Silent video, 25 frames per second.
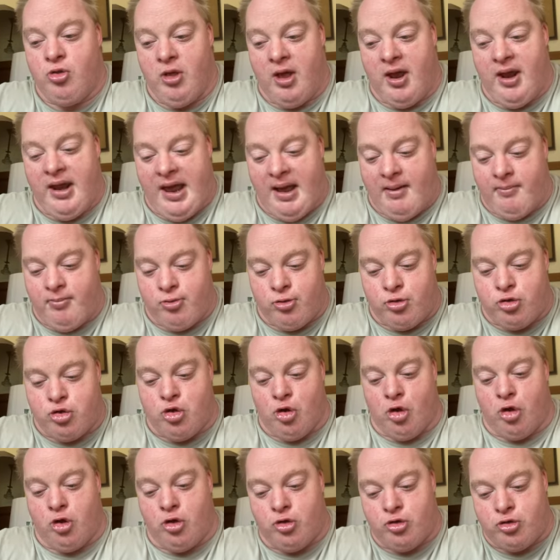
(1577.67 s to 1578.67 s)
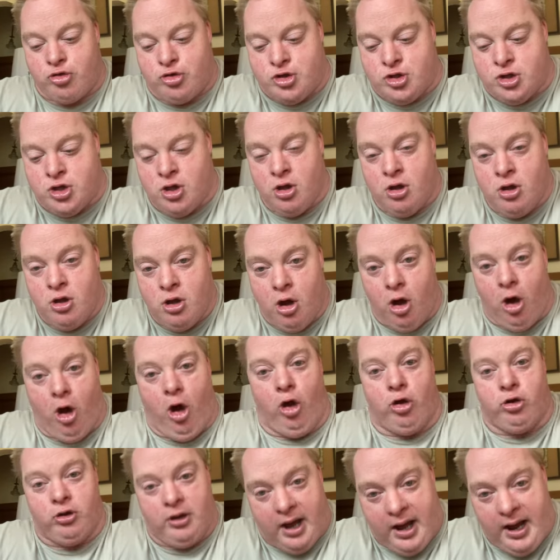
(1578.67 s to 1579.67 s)
They have shirts
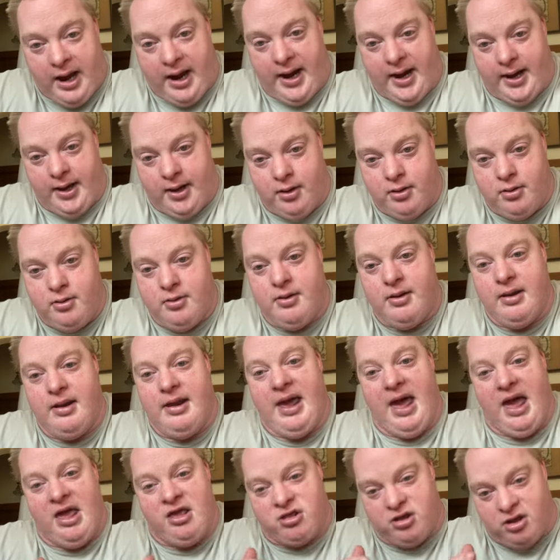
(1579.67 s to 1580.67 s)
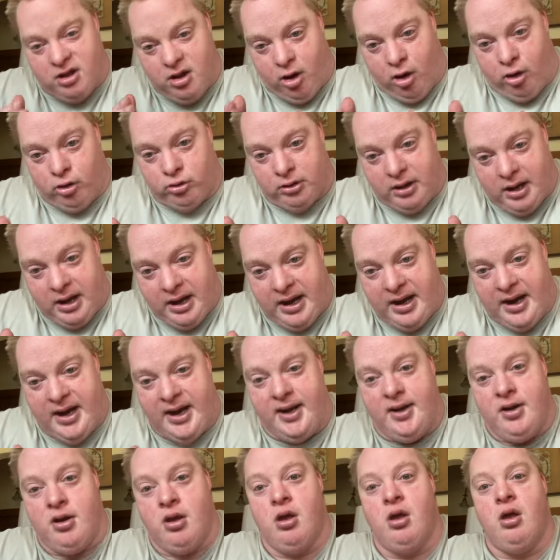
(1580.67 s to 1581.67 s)
online. Actually,
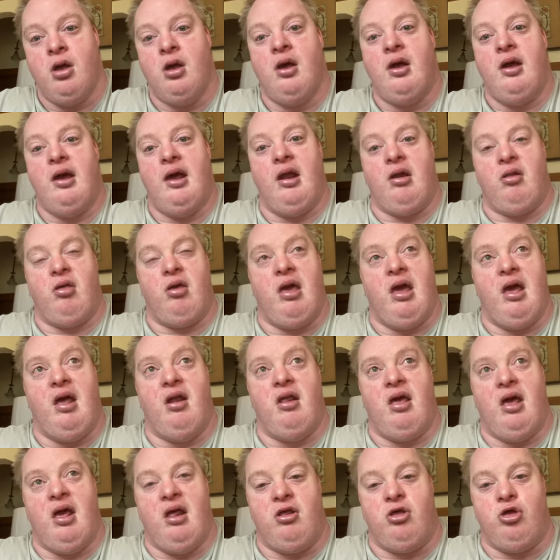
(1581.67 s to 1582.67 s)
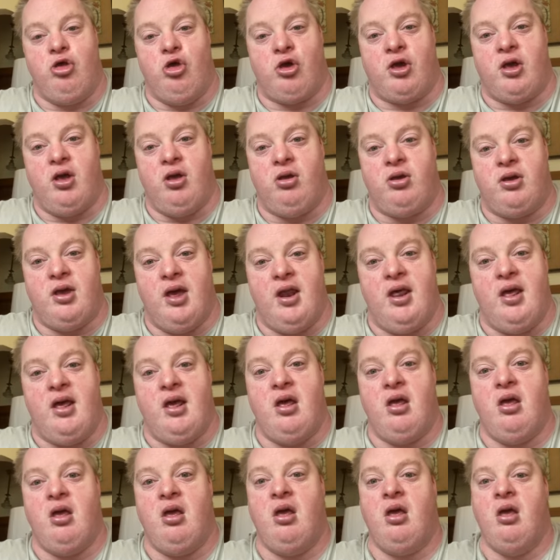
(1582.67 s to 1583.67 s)
online. And you can get
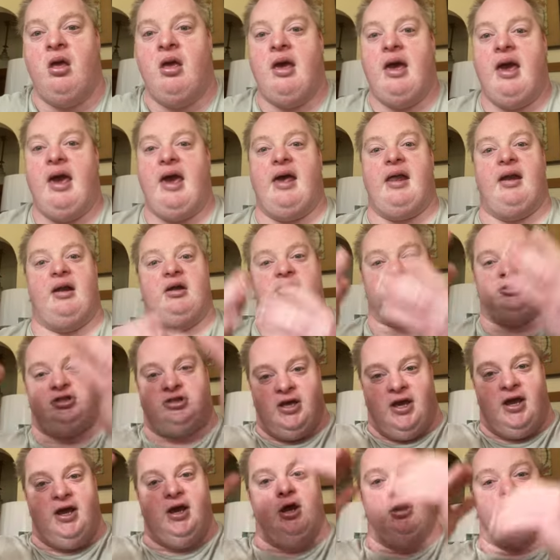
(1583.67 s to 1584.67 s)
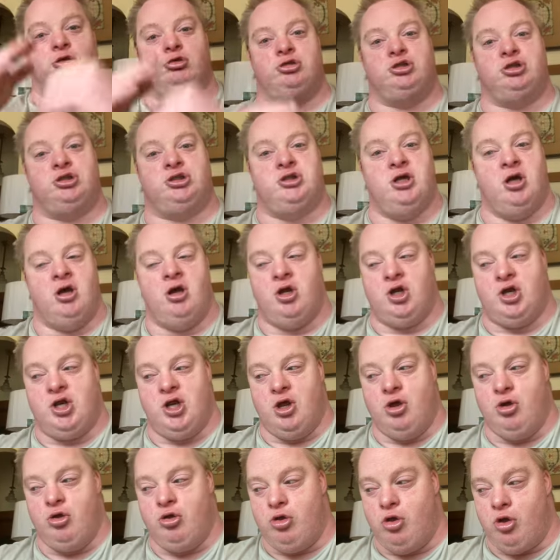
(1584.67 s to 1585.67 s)
it at sales,
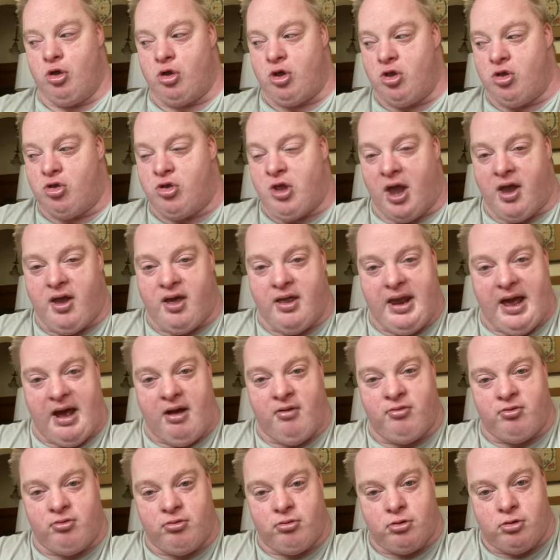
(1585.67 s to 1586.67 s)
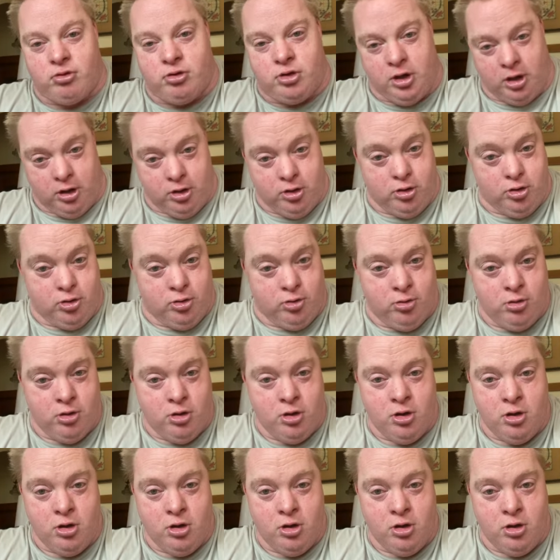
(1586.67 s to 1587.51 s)
too. You can take it out, too.